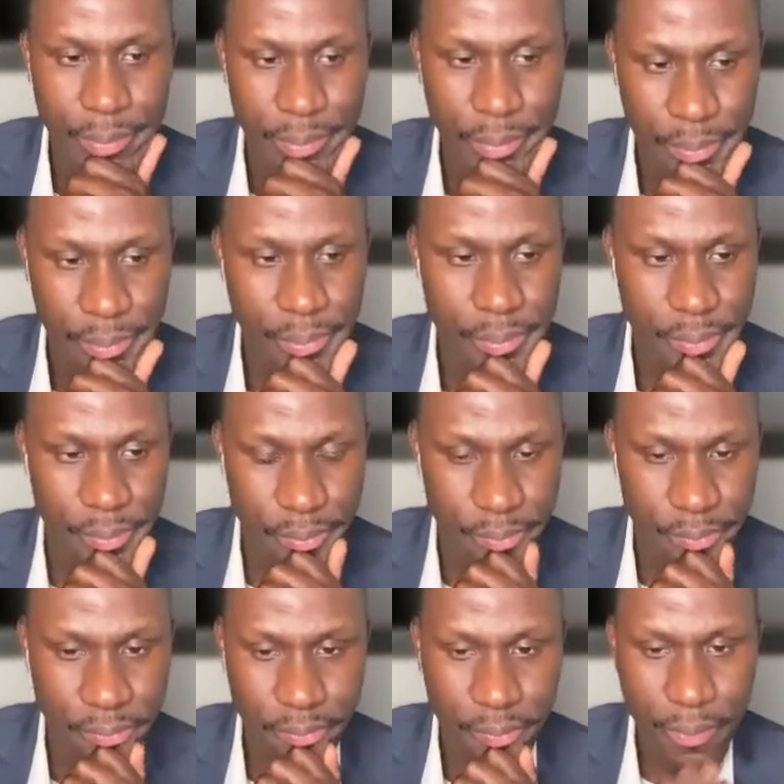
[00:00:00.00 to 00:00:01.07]

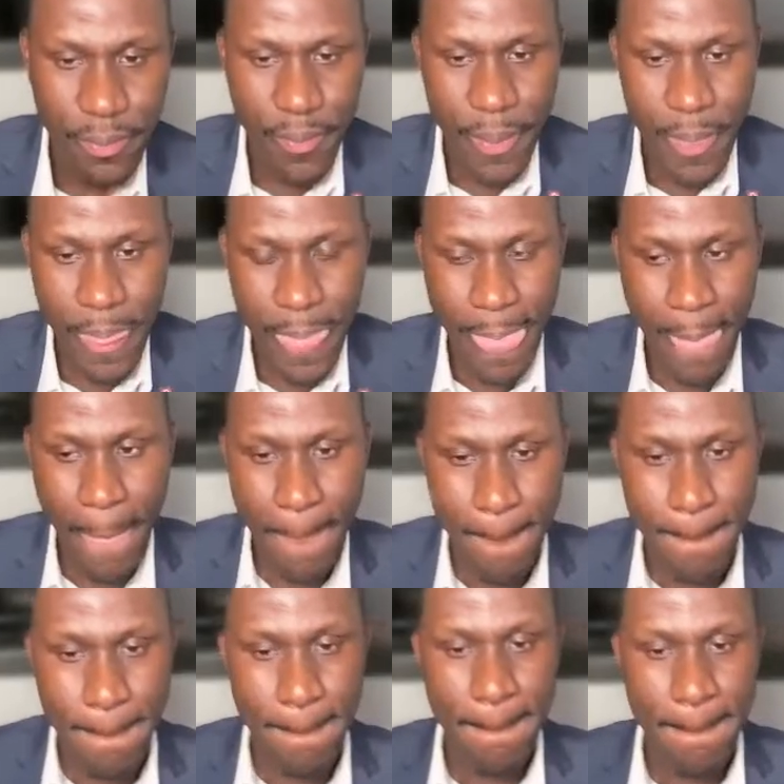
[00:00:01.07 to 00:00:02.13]

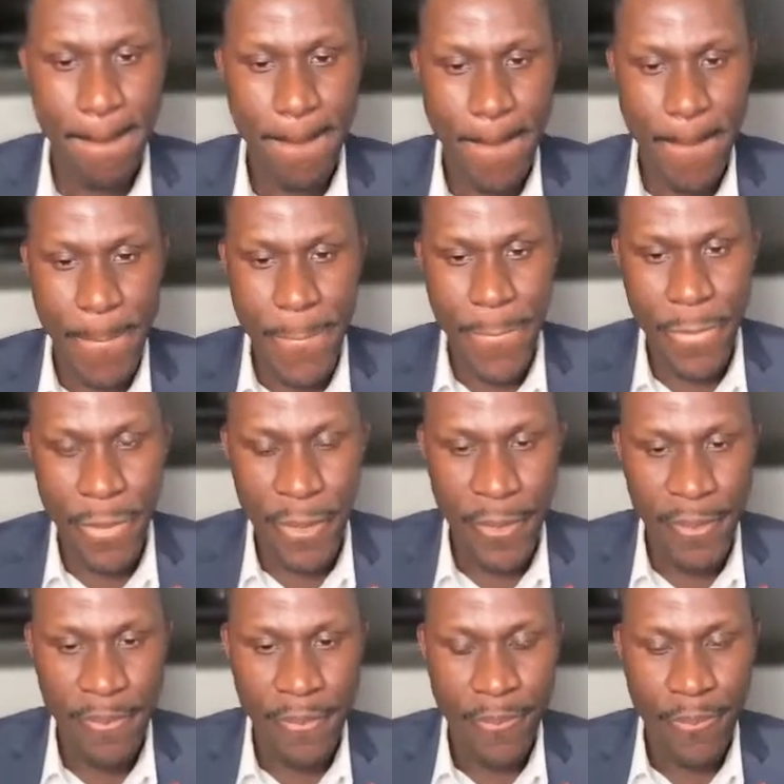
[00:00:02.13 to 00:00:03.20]

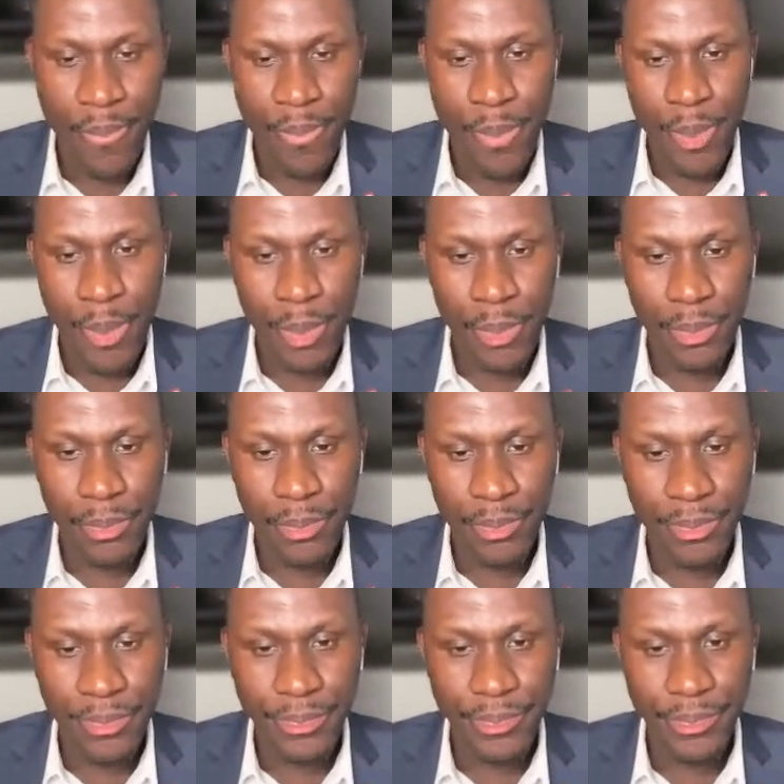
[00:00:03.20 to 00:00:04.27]

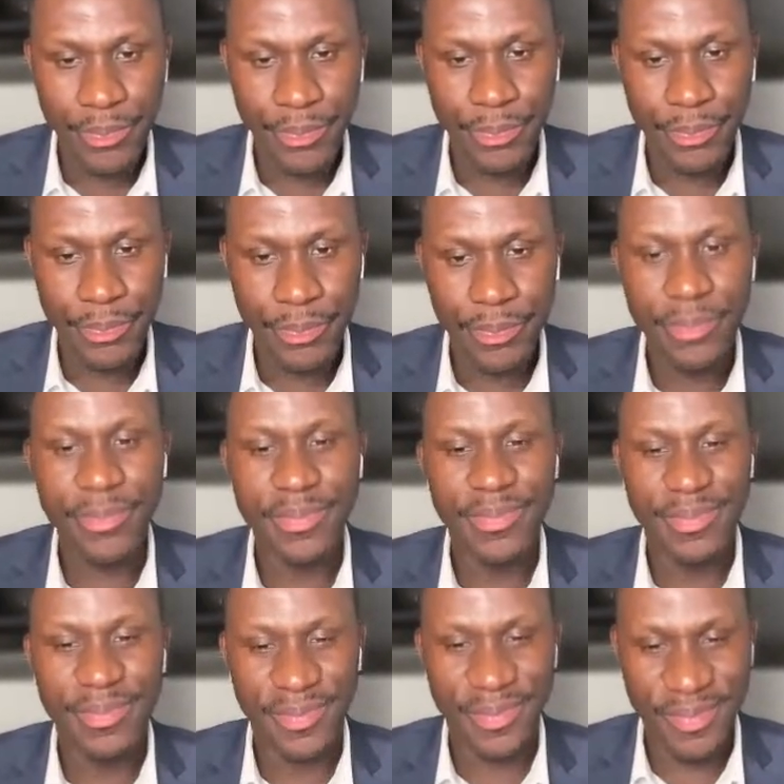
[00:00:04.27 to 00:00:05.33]

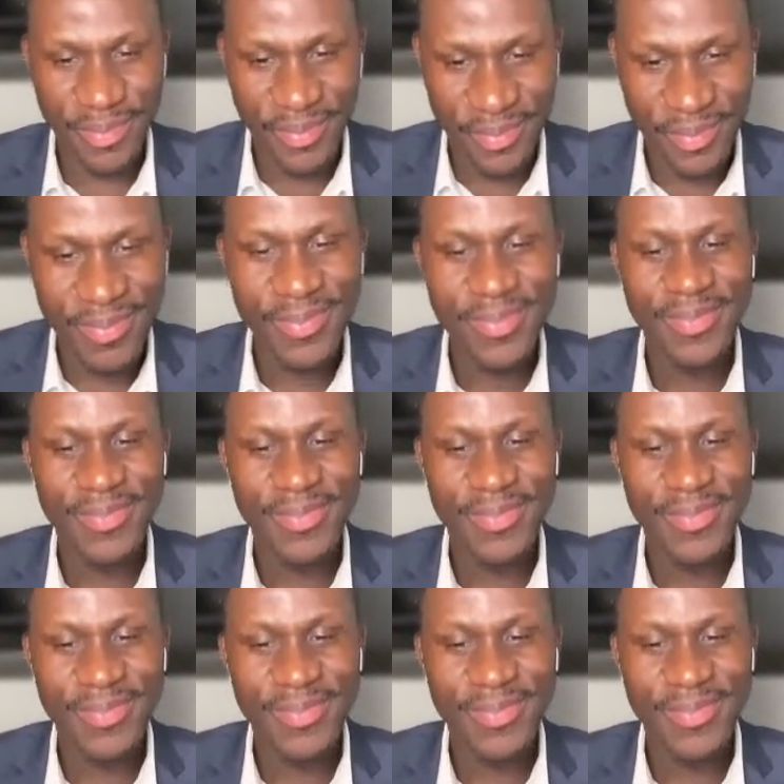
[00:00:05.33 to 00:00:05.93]
(not speaking)